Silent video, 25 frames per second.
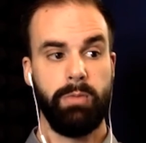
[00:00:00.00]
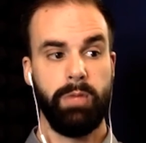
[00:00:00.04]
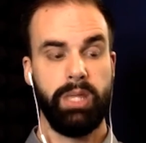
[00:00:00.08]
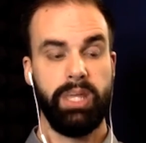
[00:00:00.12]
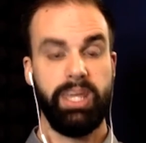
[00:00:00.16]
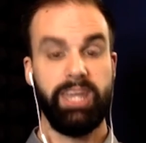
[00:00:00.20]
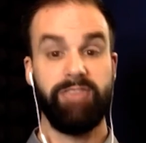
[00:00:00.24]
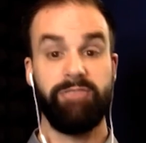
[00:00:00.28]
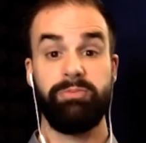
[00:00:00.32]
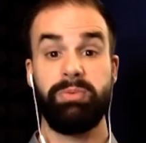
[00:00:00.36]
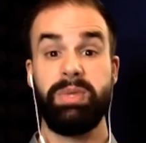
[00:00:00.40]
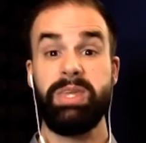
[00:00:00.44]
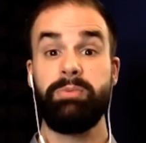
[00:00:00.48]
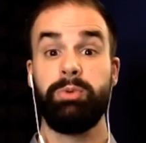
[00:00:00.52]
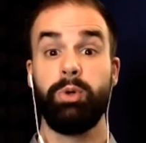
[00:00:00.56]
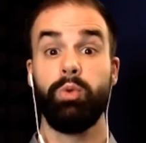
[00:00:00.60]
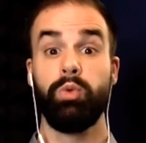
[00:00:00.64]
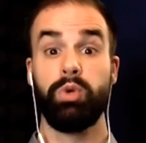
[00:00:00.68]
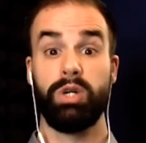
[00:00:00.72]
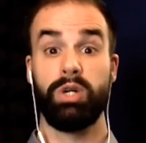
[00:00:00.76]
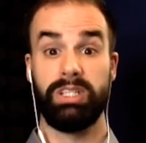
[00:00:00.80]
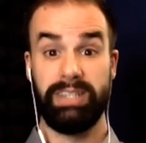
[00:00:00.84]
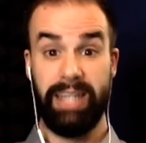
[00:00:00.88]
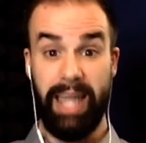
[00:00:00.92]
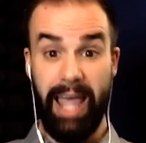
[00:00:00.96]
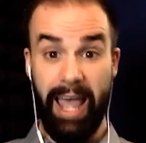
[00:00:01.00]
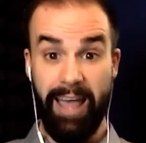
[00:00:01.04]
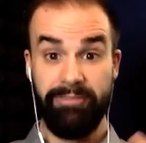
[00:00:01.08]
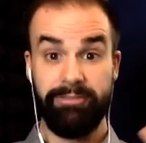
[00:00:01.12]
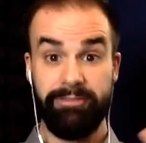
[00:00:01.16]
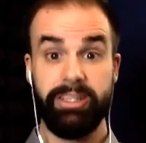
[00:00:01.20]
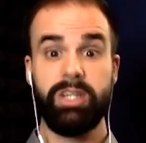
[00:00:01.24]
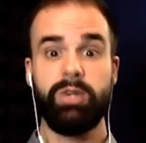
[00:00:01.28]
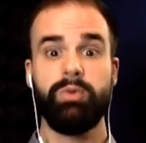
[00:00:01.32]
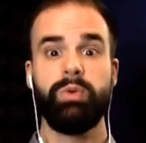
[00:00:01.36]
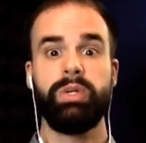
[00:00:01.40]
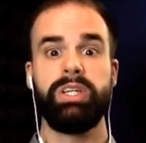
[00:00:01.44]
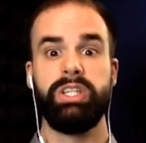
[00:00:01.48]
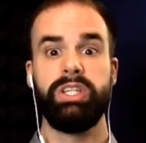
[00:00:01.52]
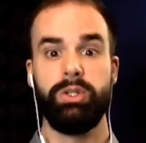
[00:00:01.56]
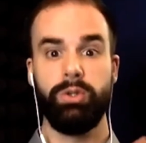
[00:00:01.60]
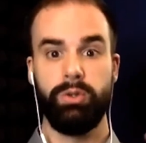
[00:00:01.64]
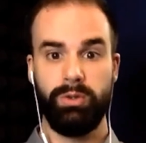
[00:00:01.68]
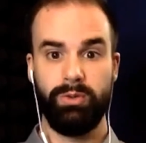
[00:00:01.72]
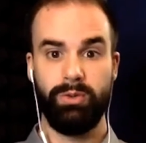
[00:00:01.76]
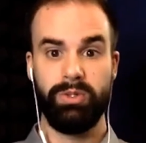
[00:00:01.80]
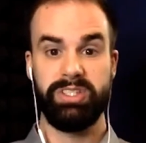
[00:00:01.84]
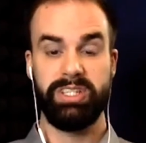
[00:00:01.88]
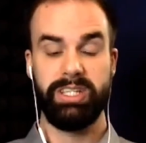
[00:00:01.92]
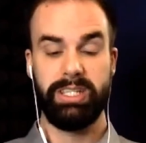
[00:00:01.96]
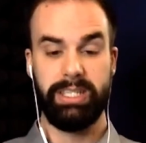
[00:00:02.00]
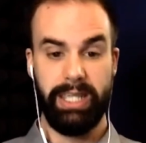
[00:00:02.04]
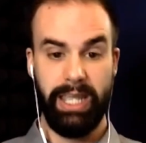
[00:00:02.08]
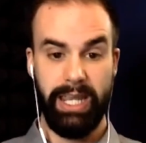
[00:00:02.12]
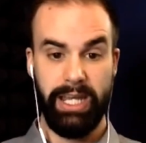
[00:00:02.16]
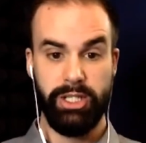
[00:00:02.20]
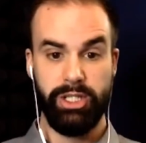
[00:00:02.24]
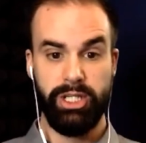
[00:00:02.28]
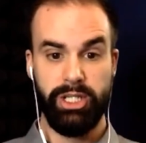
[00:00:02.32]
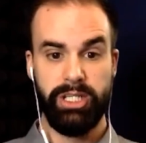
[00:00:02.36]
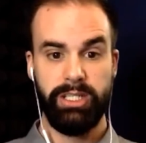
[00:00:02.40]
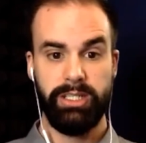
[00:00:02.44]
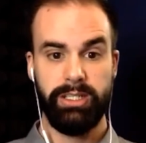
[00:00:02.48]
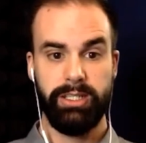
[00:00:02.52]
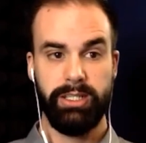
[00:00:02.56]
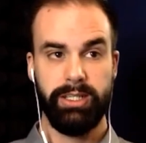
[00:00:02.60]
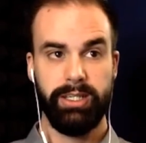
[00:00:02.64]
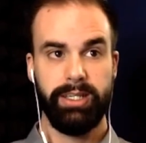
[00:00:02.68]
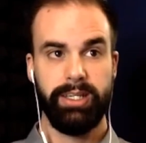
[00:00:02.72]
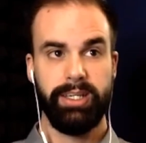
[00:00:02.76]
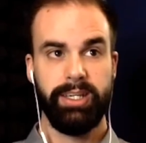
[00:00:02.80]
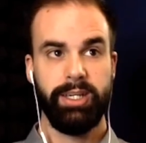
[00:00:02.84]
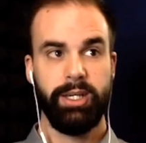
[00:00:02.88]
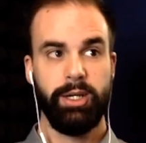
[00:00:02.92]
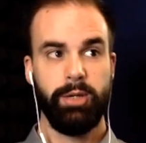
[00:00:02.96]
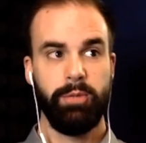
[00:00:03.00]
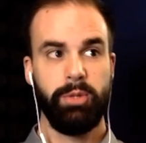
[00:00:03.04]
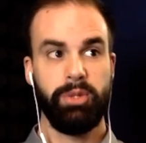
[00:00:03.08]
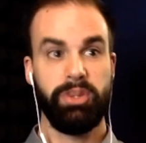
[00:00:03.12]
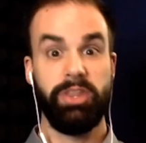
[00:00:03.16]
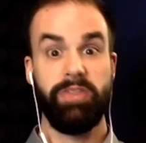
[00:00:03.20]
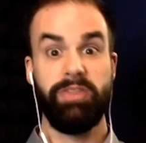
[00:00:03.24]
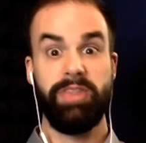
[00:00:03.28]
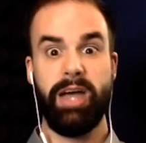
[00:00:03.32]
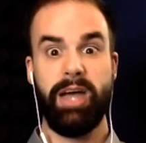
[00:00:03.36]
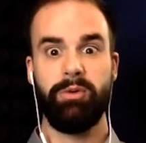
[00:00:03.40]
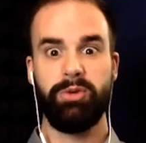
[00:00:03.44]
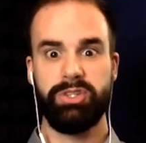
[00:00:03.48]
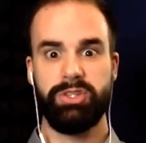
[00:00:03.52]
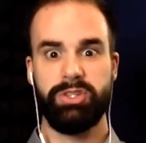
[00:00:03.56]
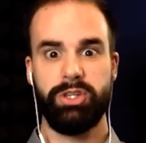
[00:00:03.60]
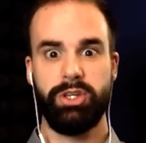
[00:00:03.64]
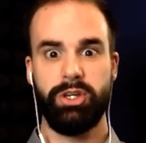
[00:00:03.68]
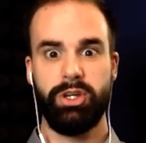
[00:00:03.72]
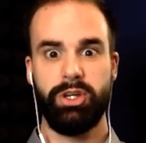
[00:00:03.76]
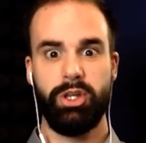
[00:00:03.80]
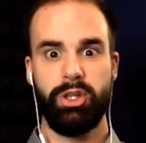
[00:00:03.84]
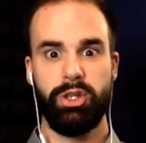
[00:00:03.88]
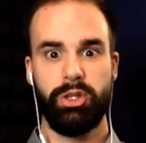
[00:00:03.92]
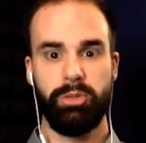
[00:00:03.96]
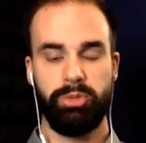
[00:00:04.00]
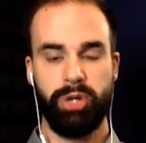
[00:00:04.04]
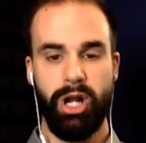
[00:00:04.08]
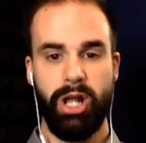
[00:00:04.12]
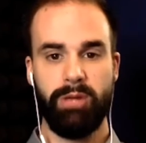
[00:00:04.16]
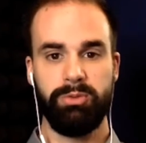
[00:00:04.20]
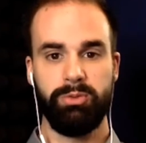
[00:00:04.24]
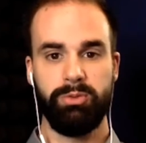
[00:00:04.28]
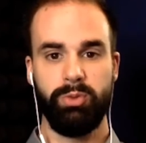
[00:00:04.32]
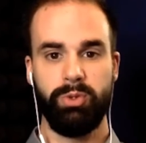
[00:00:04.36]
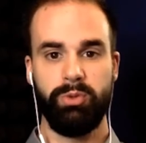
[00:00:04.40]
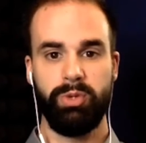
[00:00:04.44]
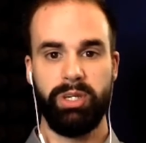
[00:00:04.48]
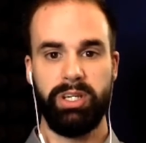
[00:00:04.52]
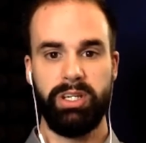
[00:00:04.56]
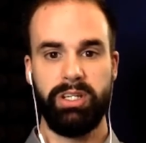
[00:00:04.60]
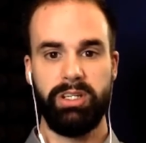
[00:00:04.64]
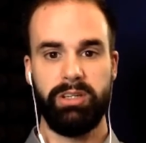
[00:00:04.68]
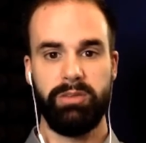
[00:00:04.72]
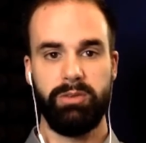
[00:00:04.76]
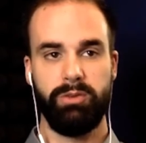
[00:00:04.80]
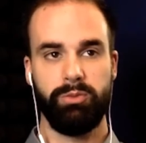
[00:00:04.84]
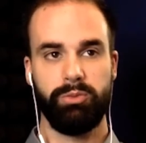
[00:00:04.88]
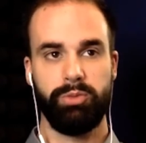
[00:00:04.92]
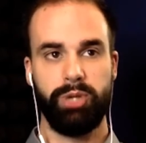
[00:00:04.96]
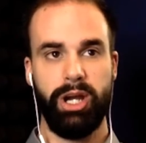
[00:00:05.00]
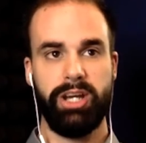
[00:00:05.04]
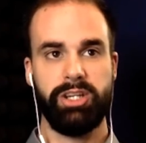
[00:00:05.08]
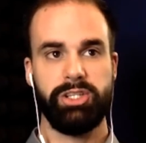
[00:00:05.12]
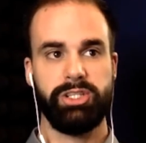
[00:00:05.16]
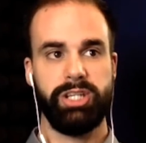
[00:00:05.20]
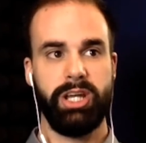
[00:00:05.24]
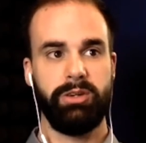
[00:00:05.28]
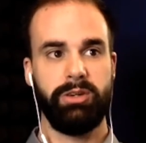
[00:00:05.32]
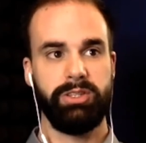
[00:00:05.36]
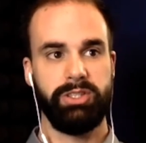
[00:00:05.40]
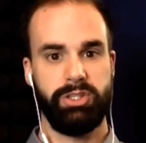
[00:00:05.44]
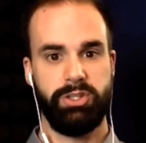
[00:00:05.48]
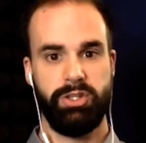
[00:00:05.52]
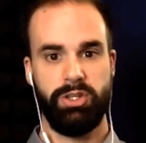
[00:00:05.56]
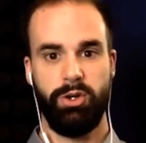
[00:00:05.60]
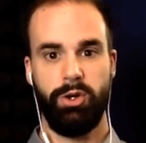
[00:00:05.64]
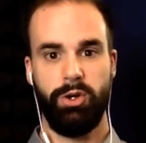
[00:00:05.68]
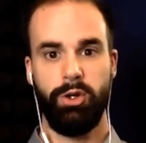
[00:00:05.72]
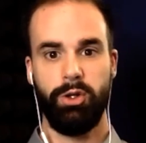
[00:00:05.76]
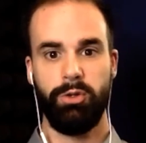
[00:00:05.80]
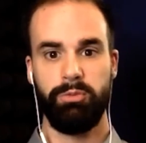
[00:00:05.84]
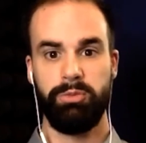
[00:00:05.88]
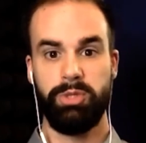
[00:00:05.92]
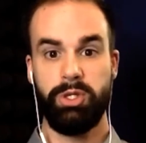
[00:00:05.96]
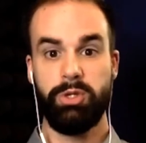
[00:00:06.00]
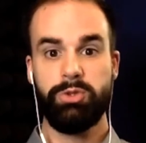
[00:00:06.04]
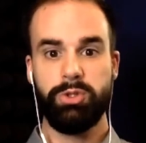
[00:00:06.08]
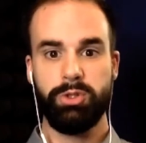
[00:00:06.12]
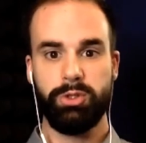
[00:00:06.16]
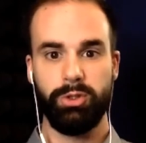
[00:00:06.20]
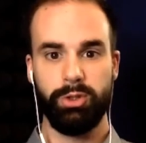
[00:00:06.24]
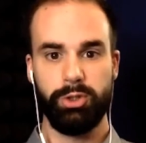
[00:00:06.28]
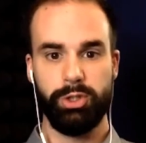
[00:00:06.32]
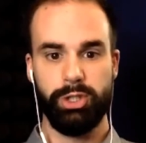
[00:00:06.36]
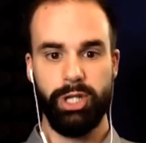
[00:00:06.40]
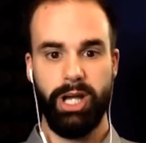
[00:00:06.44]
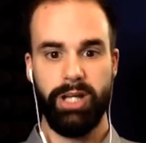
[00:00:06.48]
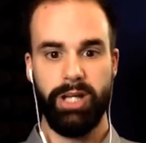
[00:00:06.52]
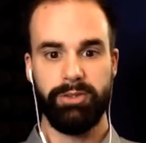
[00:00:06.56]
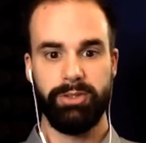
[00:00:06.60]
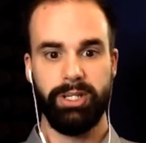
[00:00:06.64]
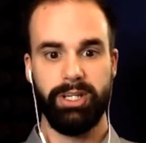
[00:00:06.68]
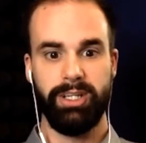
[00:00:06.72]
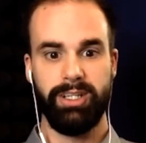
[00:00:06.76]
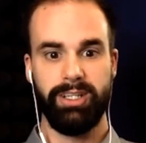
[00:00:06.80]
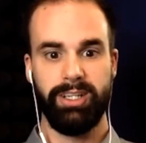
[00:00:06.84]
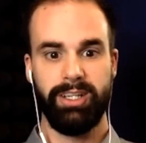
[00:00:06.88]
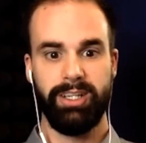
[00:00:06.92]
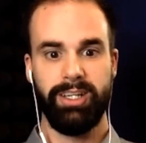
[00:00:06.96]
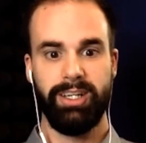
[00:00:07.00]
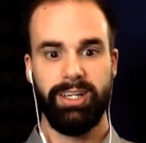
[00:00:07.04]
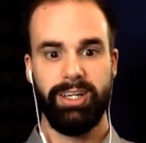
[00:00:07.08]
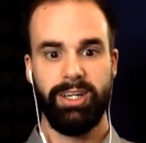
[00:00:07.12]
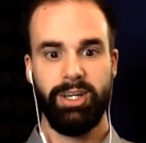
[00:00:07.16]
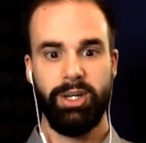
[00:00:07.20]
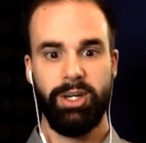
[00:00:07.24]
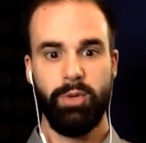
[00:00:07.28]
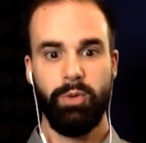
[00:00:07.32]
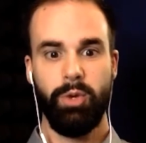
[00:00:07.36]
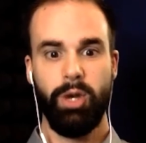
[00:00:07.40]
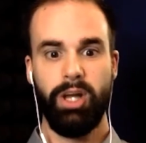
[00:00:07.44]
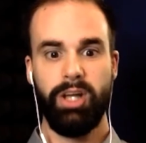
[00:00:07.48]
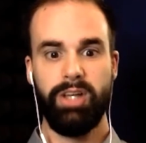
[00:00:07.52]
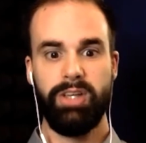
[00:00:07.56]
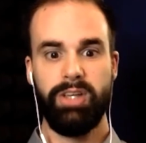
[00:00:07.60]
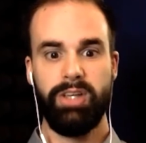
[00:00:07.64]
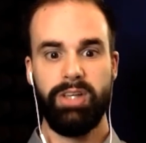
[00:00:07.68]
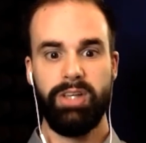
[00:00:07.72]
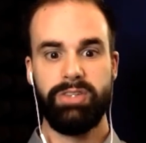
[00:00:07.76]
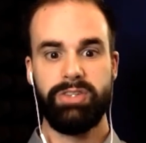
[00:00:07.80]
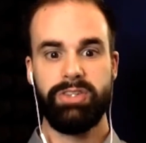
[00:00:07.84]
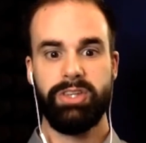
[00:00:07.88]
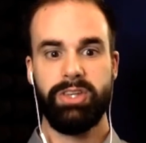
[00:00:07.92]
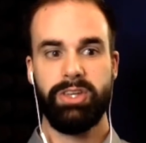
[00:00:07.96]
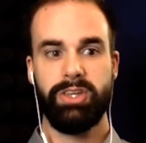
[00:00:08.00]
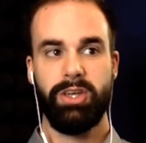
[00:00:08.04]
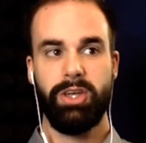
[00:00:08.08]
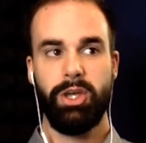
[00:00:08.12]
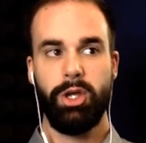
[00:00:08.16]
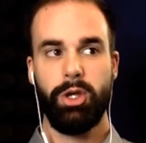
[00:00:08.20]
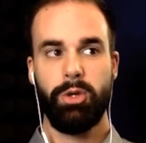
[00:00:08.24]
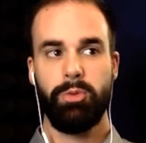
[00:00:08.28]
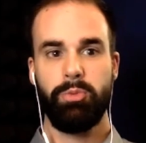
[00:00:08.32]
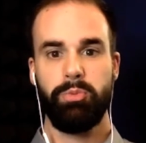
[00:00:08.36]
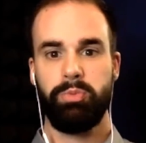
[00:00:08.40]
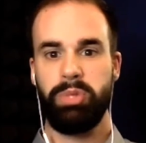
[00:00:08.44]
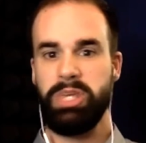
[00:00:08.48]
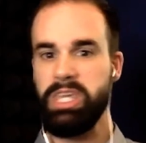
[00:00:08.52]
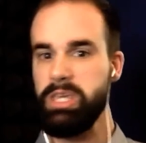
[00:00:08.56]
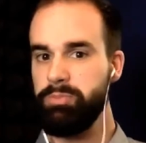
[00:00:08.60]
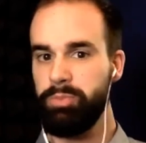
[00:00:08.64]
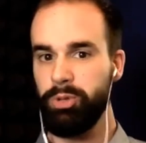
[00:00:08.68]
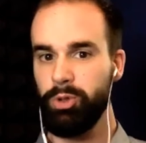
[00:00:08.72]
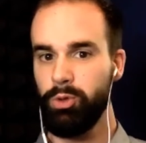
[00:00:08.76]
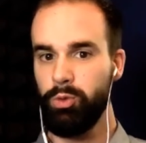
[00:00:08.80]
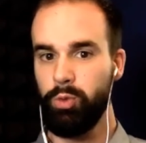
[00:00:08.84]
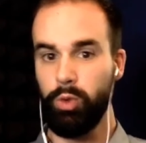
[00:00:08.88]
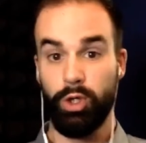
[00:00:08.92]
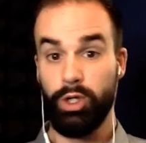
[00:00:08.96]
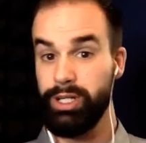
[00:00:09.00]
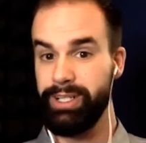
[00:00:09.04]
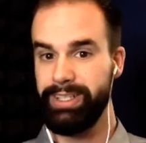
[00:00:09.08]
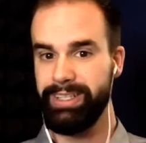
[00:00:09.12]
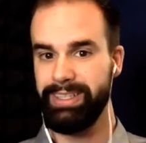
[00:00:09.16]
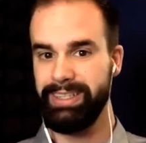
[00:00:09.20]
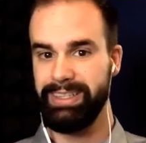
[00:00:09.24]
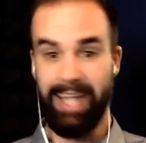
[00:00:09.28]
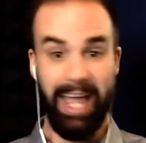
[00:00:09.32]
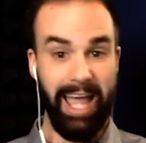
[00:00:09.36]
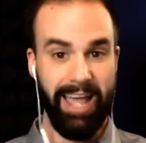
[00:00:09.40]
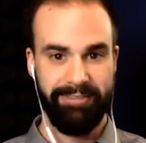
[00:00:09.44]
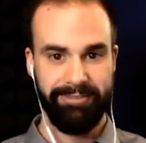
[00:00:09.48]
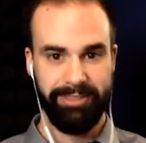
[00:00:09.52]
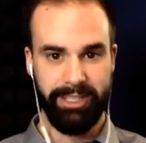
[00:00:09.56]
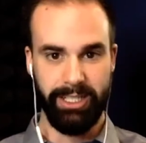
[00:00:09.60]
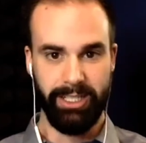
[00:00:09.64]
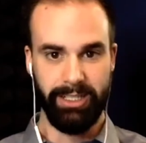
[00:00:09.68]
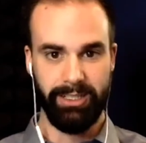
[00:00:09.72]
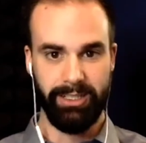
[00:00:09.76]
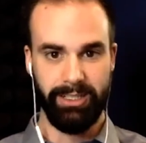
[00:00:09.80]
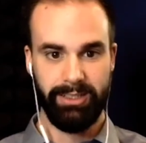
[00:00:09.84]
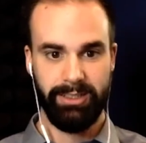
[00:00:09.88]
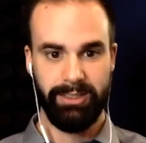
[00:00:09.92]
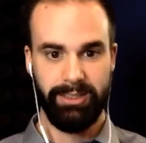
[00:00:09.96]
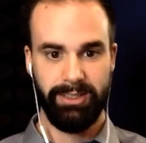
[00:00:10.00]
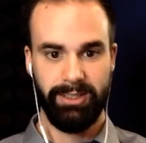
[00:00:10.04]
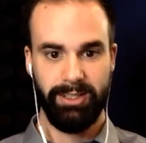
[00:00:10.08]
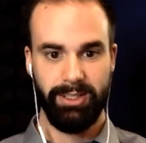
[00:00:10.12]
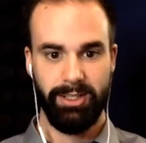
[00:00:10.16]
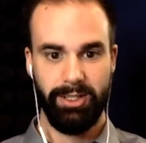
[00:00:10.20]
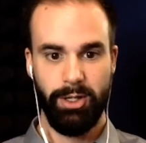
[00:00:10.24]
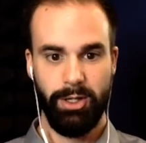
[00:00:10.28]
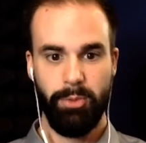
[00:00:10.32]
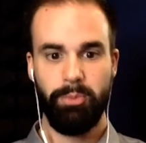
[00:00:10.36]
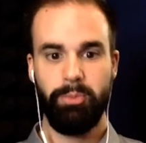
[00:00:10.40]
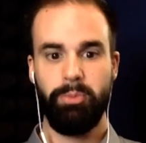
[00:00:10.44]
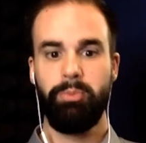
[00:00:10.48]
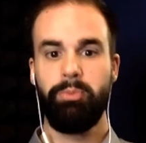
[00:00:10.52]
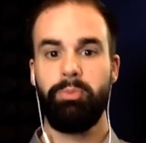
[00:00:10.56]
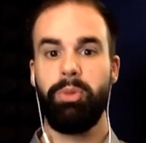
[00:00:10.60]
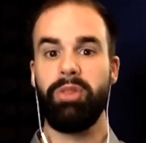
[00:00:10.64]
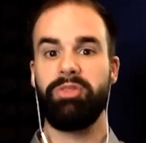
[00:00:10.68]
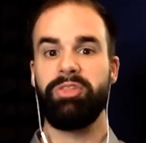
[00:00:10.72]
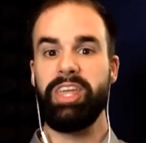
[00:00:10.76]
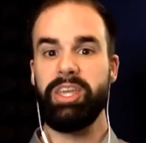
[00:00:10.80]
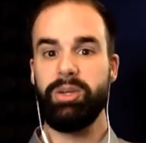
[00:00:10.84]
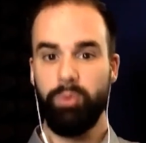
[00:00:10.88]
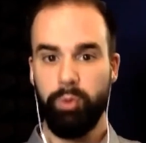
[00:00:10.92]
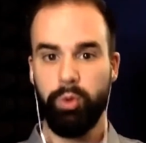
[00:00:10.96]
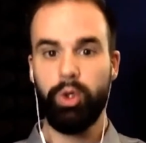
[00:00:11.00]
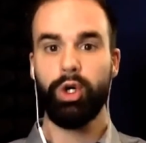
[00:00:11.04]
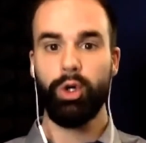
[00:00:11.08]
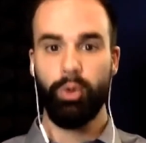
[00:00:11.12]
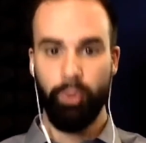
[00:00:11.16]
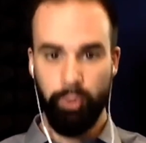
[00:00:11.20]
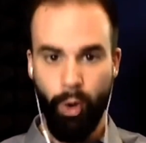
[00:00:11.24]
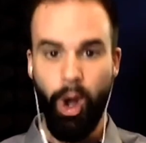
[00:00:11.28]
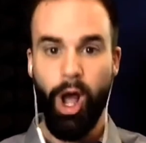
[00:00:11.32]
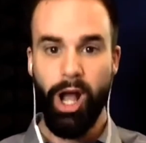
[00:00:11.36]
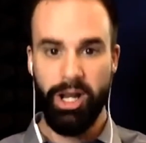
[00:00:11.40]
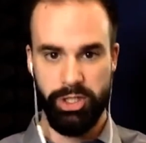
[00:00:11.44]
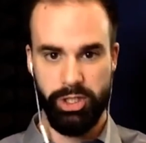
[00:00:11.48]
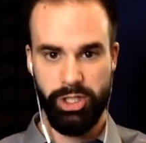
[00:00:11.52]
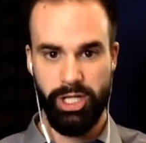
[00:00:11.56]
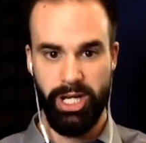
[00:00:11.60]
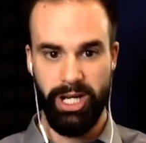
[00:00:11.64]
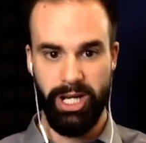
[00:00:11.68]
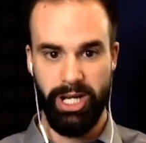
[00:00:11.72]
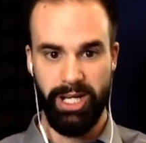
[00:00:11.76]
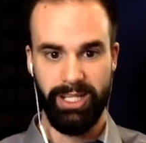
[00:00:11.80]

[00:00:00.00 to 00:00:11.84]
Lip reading: if people were laughing, we knew it was engaging. But then that was the problem when we branched out into the whole musical genre, was people weren't laughing, but they were watching.